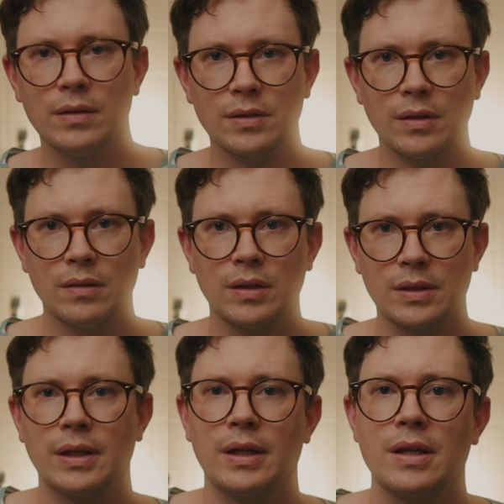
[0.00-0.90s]
So
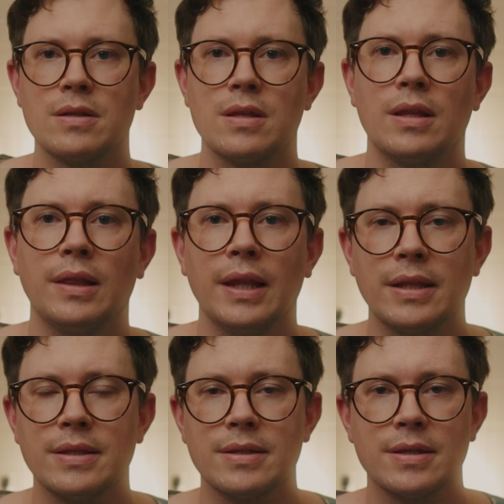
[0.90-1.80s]
let's get into the
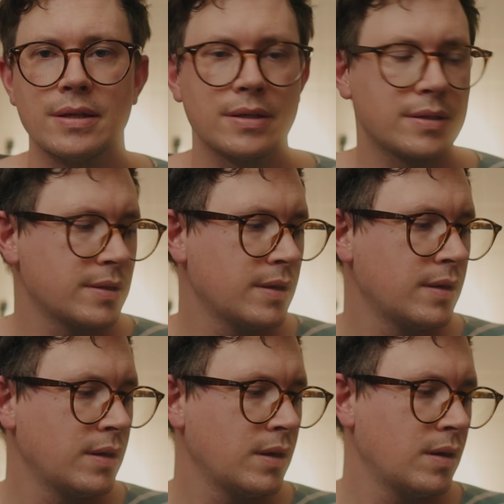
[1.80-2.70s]
lenses.
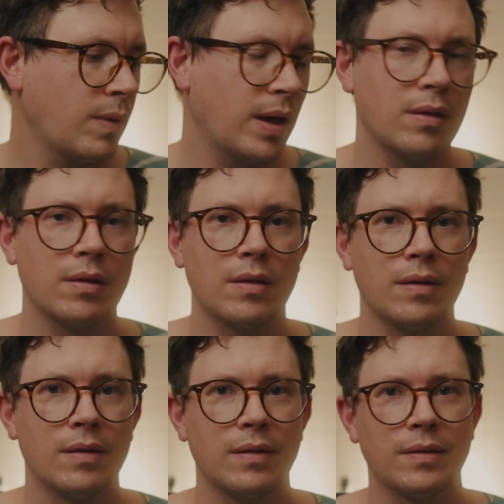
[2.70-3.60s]
Well,
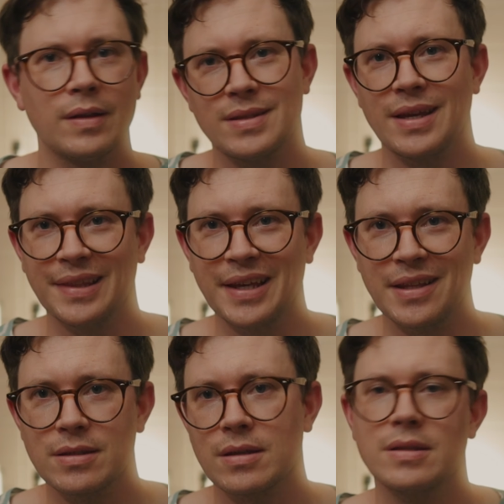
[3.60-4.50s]
let's say
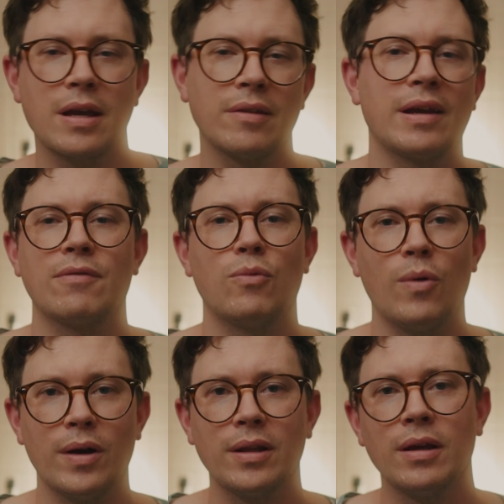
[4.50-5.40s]
lens, because I only have
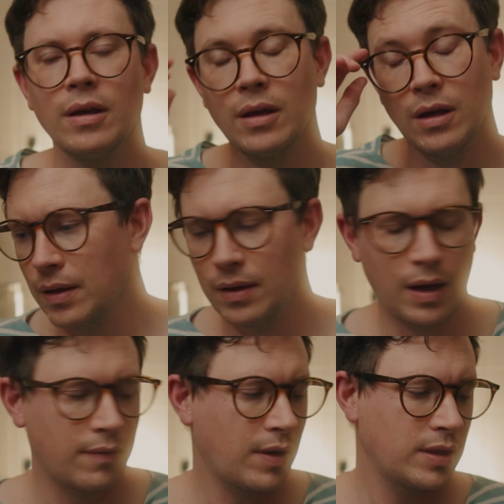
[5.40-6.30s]
one.
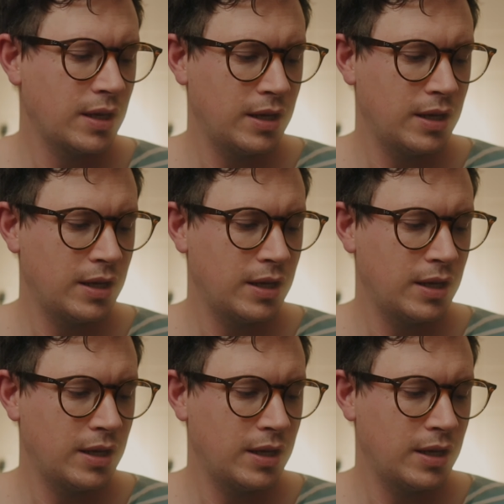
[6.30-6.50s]
I've got the